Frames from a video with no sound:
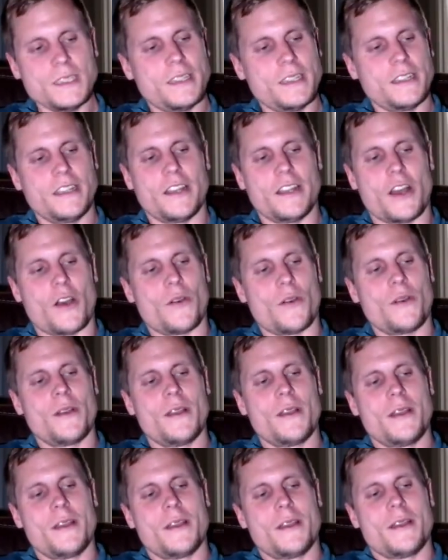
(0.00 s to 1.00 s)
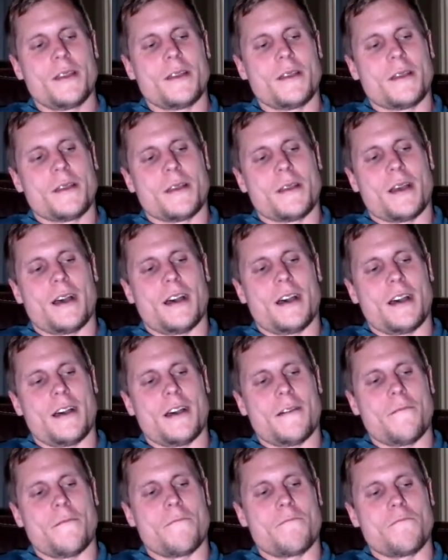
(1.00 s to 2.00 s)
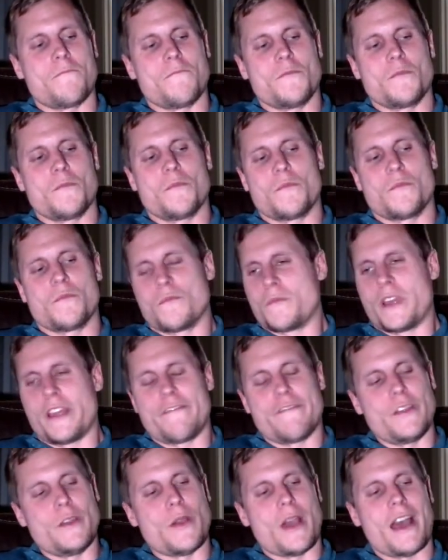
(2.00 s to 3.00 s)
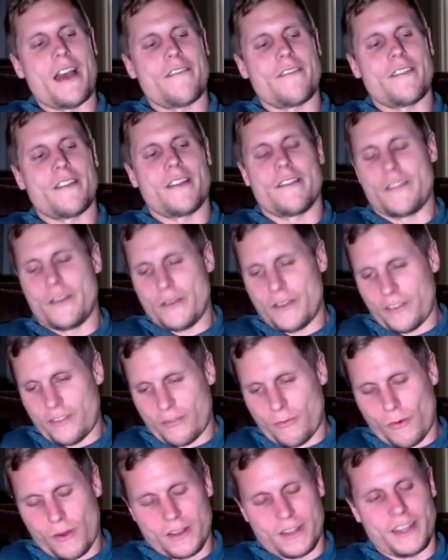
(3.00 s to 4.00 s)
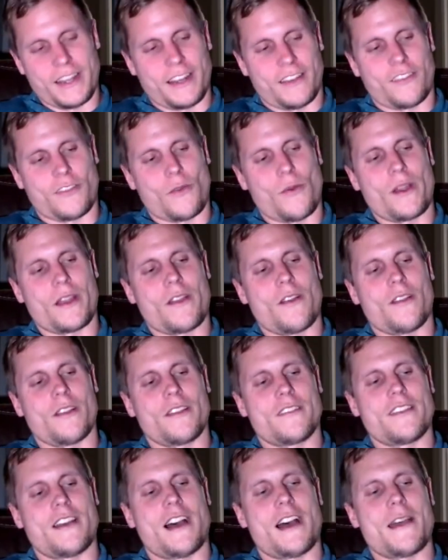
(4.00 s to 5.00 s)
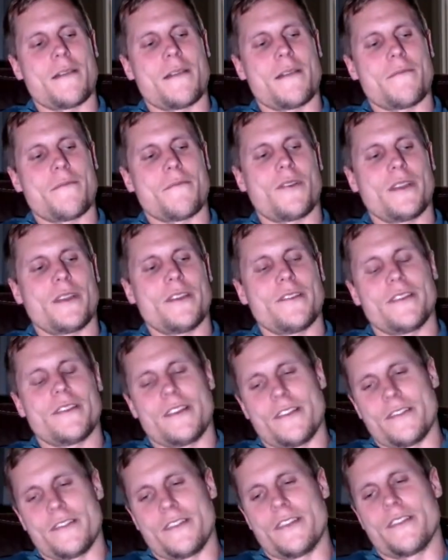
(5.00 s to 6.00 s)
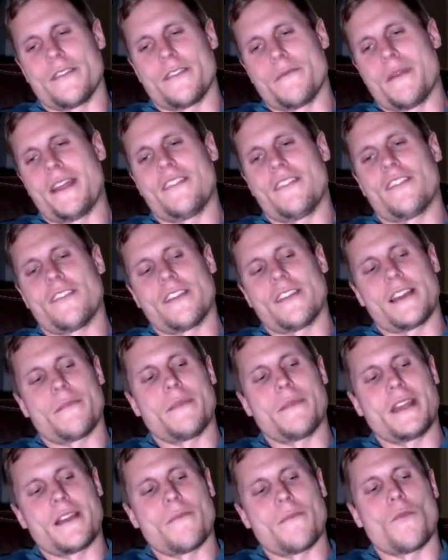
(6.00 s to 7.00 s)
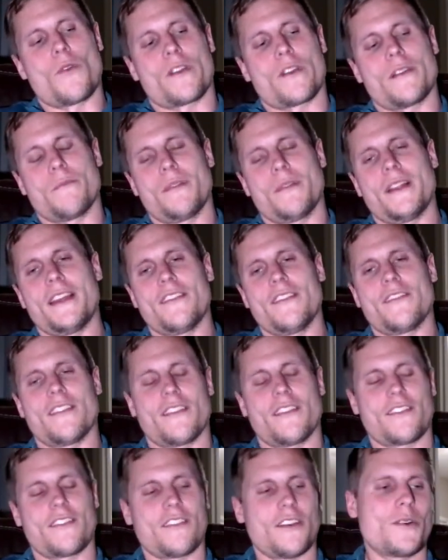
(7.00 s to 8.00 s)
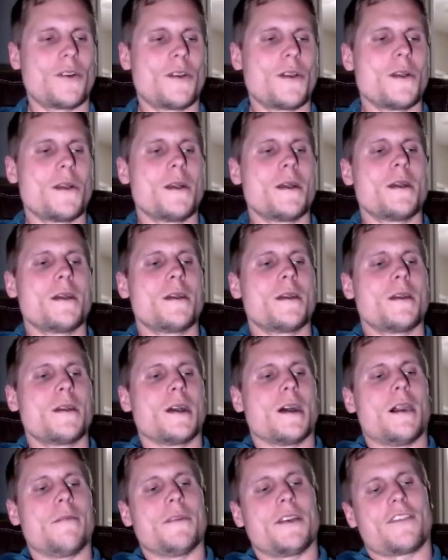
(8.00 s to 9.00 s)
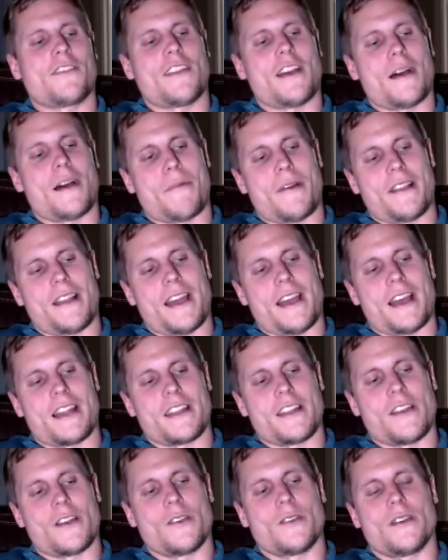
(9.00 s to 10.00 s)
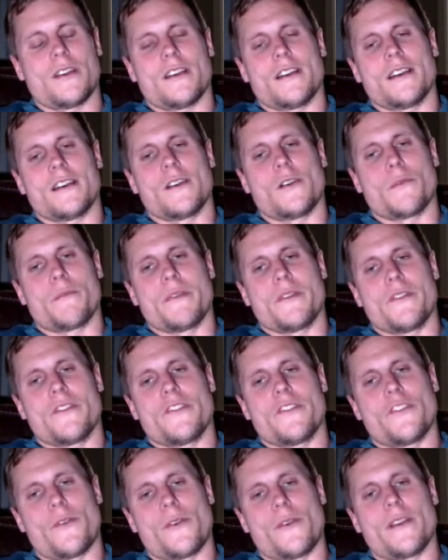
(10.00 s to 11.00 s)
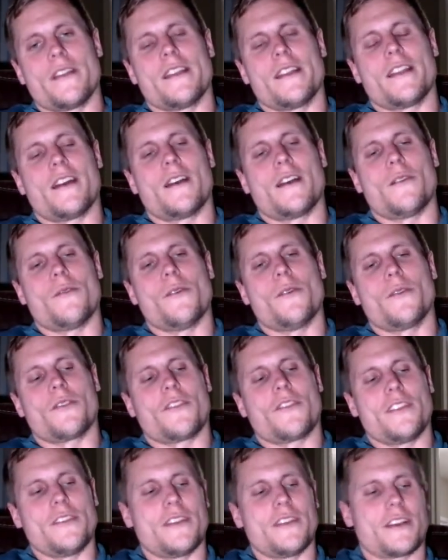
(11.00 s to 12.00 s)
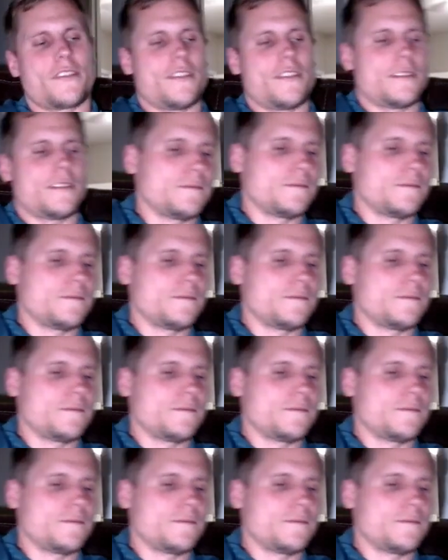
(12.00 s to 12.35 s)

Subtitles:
you know, uh, if you just want things quick all the time, well, you're basically going to become more complacent. So I'm going to stop on that note. I hope you enjoyed, and I will see you next